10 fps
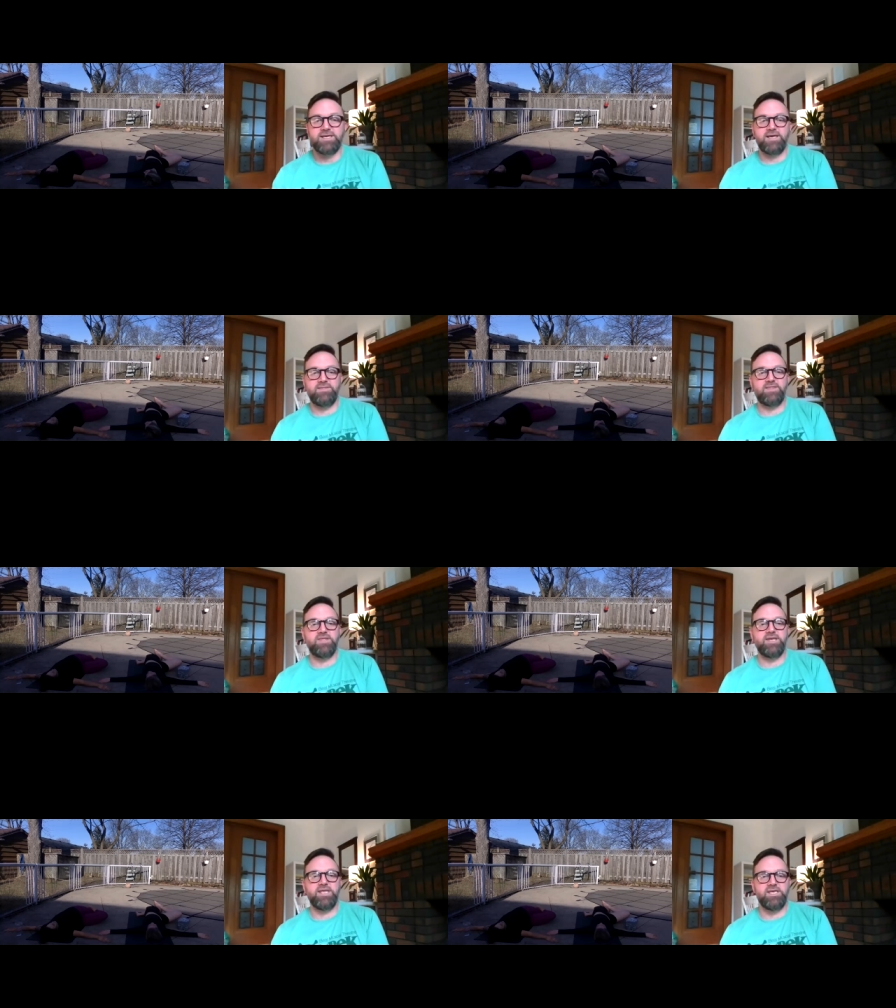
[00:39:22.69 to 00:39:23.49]
and then
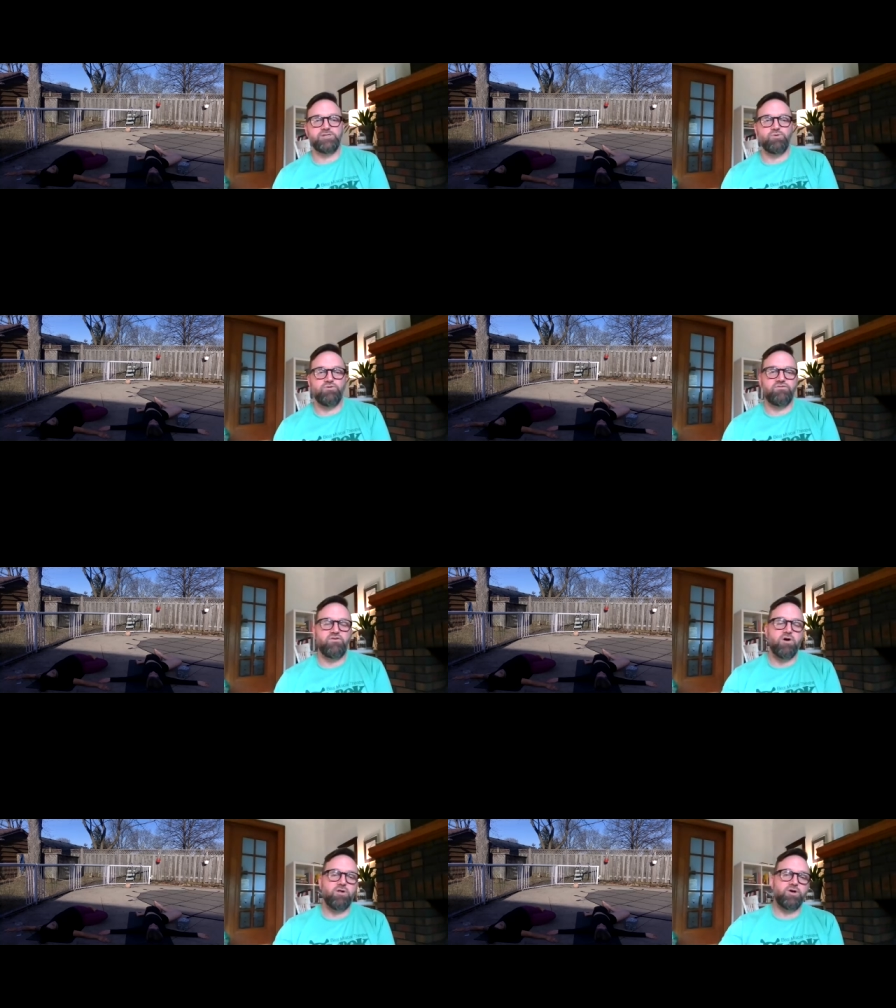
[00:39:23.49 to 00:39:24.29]
the knees will
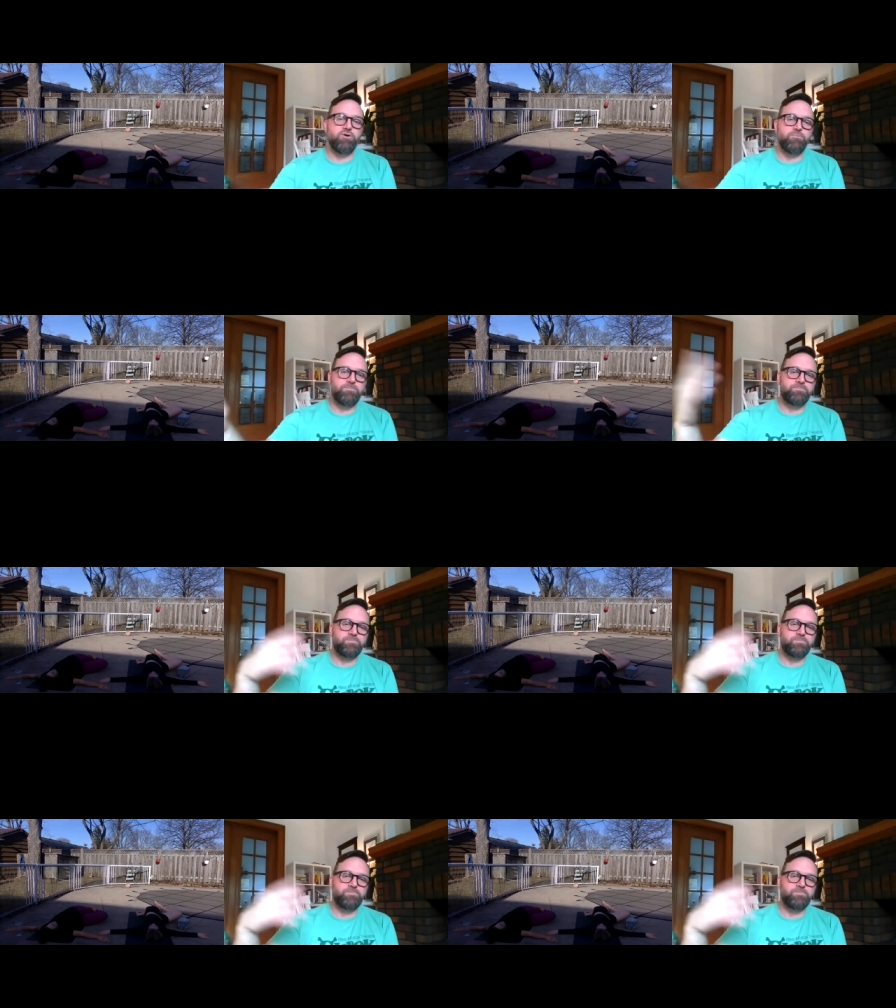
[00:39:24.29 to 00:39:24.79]
follow.